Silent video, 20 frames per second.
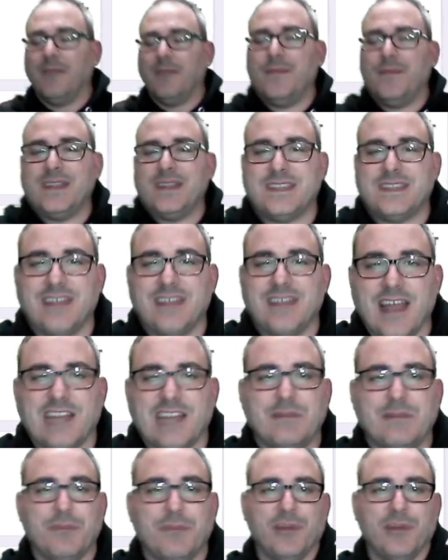this is not
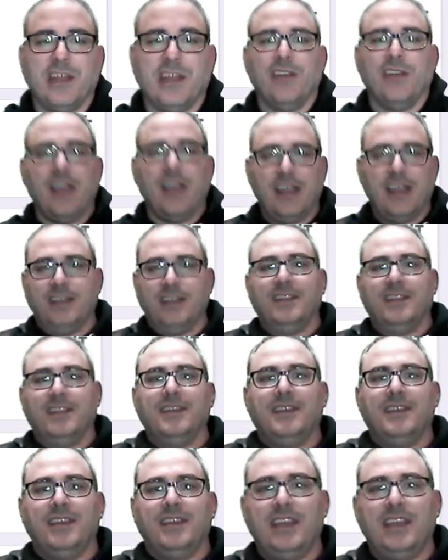going to be pretty, right?
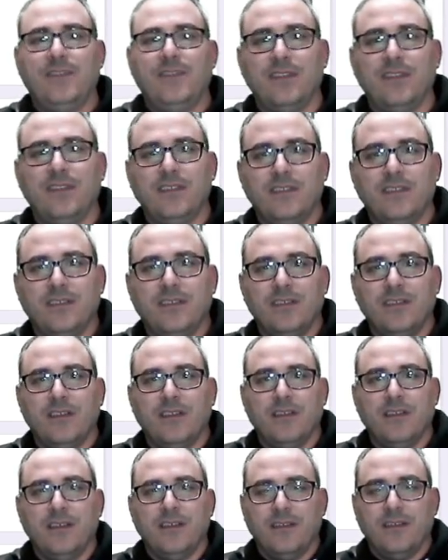Even
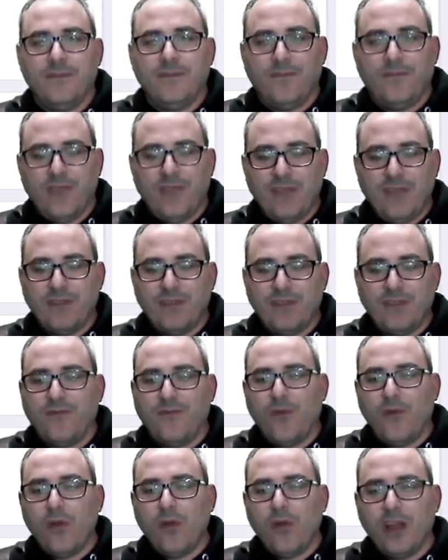
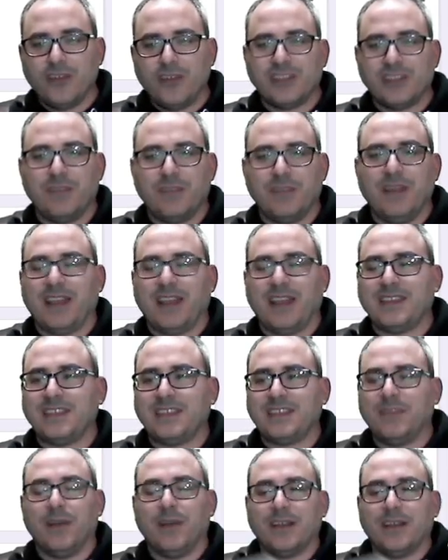400 is going to be like
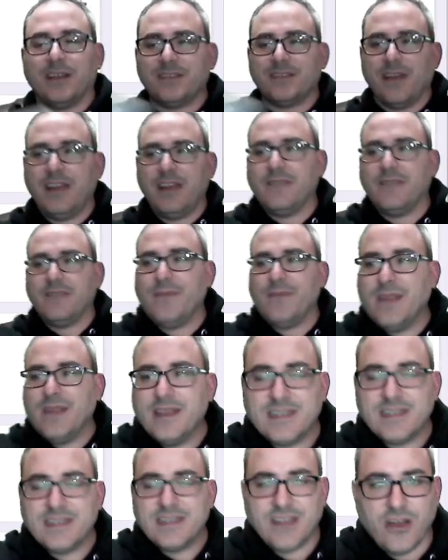$60, right?
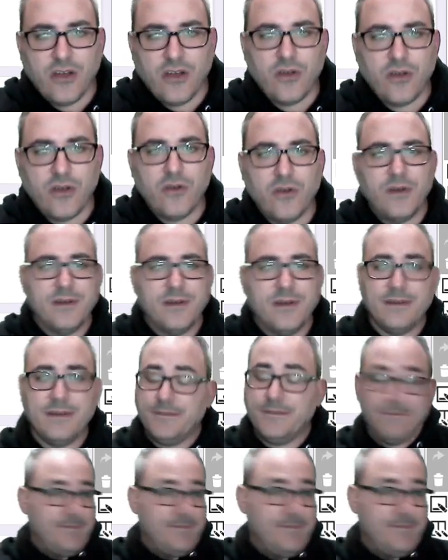So,
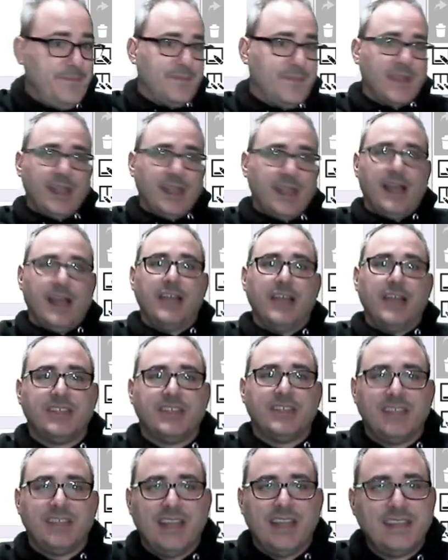gosh,
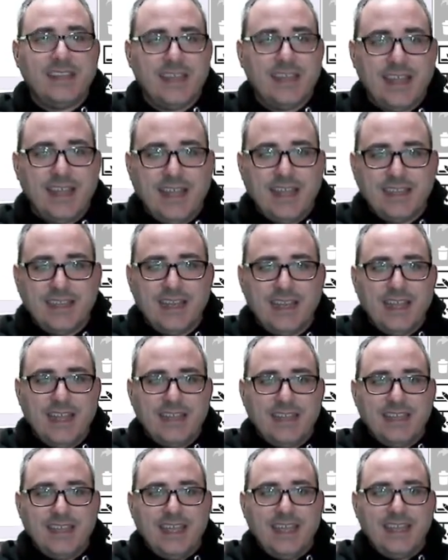it's
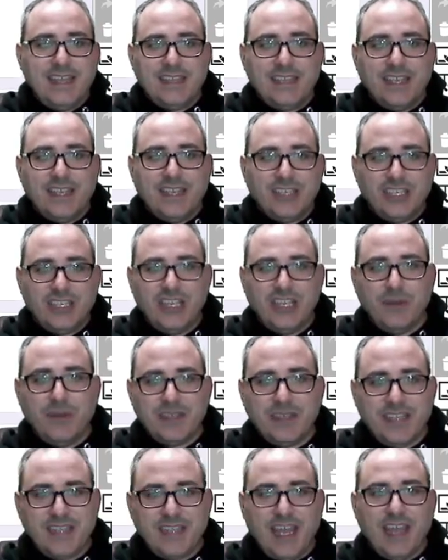easy. She would
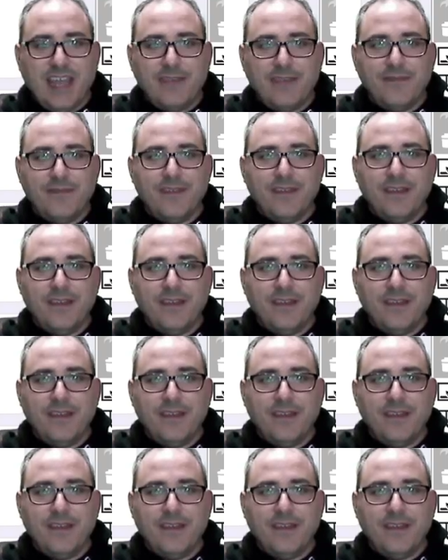save